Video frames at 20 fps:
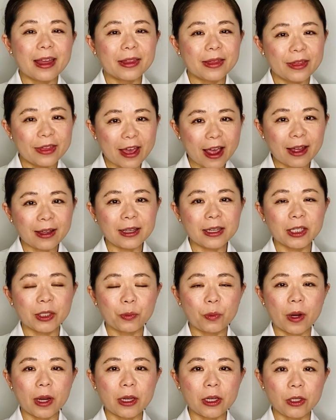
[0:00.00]
That is
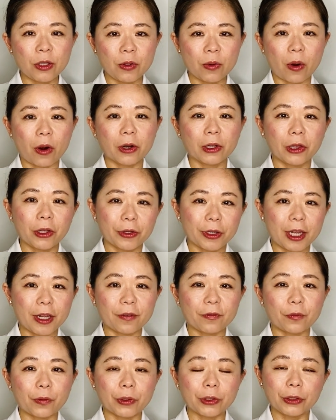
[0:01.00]
what you are looking
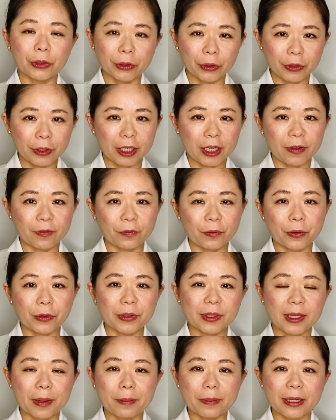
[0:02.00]
for. You're looking for
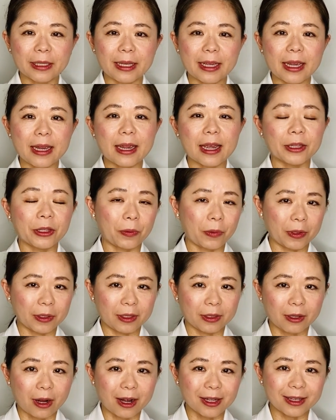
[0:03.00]
somebody, an
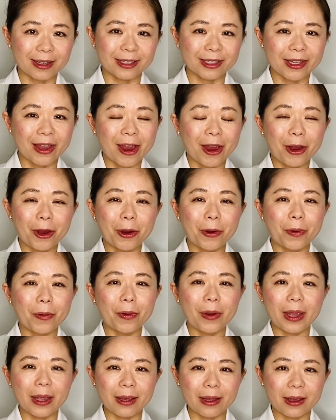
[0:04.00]
orthodontist, who
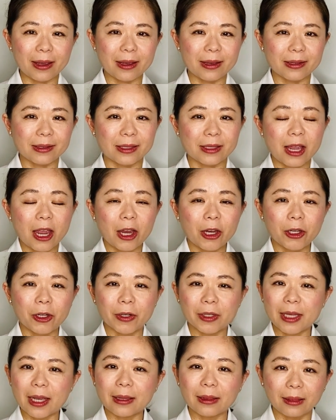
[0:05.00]
is
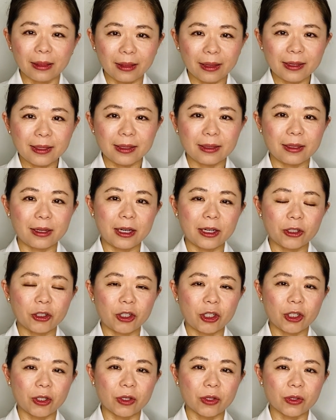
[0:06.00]
good at listening
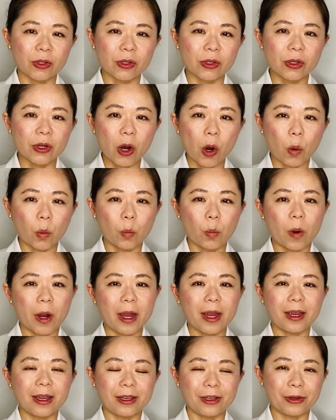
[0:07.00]
to
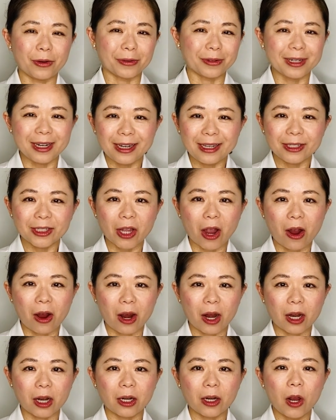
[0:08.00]
what your needs
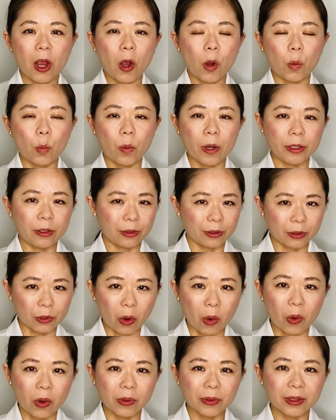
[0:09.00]
are, what your
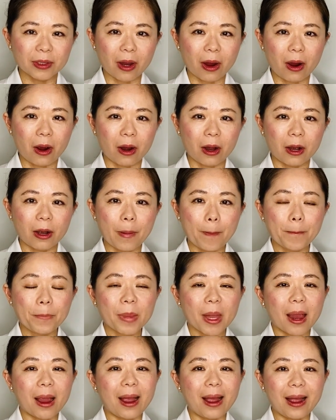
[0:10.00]
goals are,
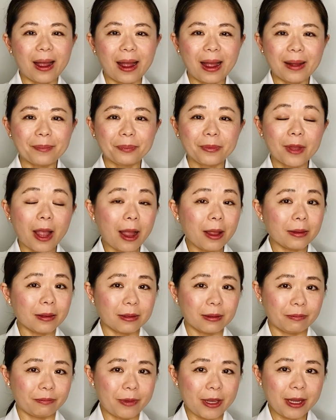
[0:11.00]
not
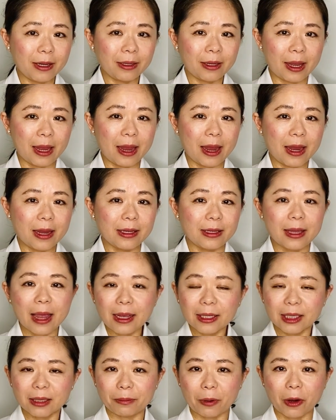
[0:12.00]
being a
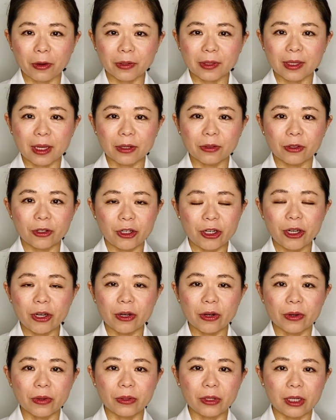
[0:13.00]
yes person
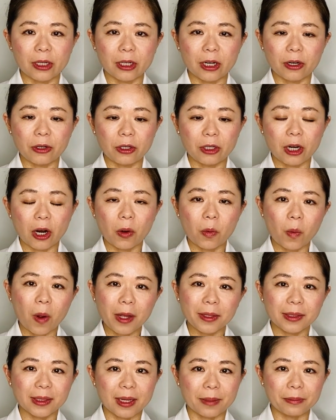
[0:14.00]
too. You know, you don't
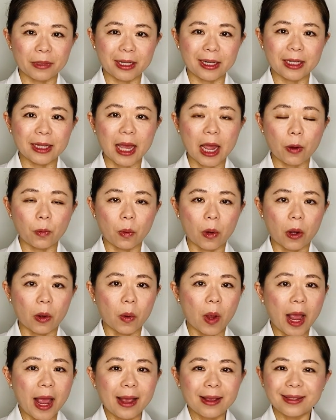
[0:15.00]
want somebody that
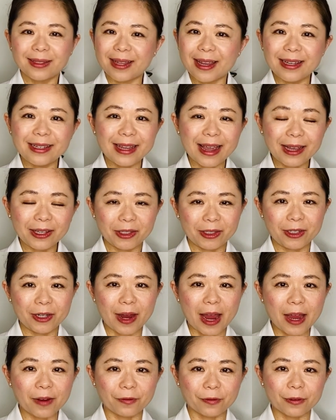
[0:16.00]
will say yes
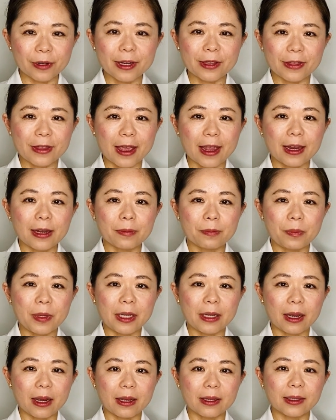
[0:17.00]
to everything,
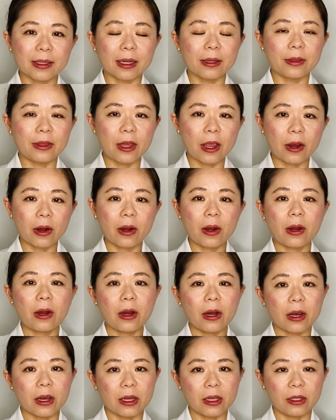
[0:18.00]
because
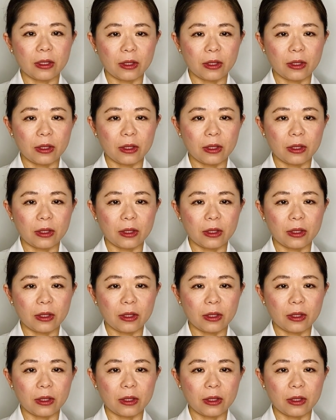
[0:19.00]
their